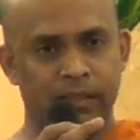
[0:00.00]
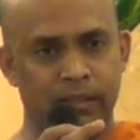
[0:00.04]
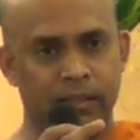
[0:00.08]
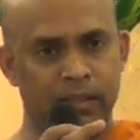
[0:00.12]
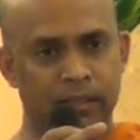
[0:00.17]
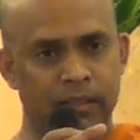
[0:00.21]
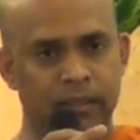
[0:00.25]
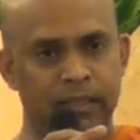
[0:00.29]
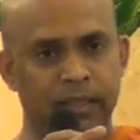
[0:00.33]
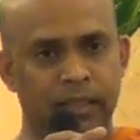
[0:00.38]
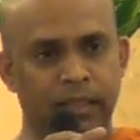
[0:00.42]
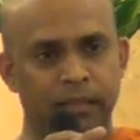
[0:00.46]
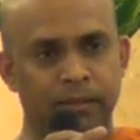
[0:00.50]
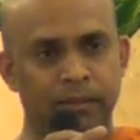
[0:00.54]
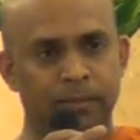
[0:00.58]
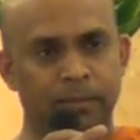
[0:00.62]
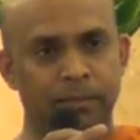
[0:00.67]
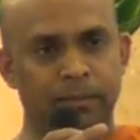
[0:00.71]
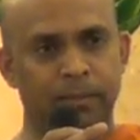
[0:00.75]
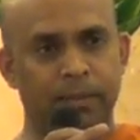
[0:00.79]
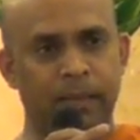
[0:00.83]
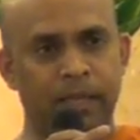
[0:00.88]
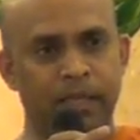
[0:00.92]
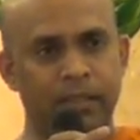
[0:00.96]

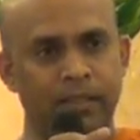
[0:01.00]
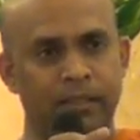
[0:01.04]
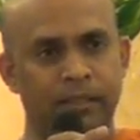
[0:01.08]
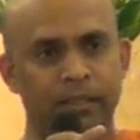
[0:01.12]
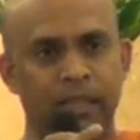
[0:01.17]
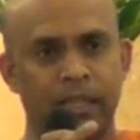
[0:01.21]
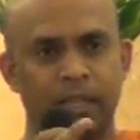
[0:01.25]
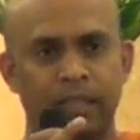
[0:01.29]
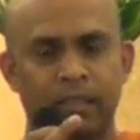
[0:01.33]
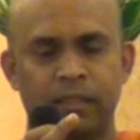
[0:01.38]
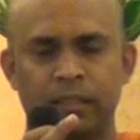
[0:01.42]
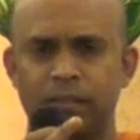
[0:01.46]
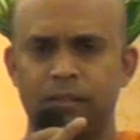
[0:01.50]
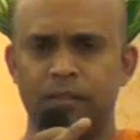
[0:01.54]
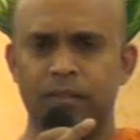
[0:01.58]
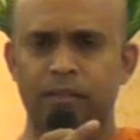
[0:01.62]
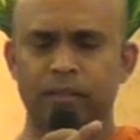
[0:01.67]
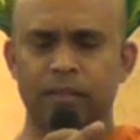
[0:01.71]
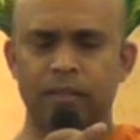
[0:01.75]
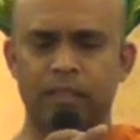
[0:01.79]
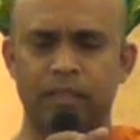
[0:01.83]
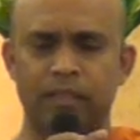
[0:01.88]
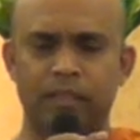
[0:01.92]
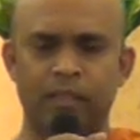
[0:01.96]
that
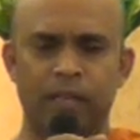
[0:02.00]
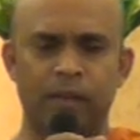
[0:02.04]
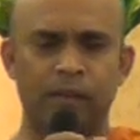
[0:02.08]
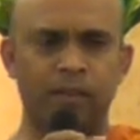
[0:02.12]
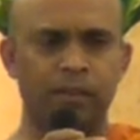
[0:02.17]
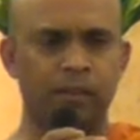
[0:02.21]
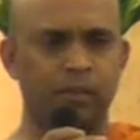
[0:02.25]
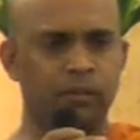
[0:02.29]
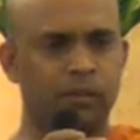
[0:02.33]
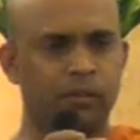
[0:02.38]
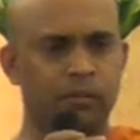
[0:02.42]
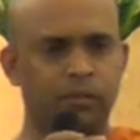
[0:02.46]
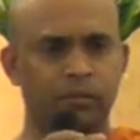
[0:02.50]
tower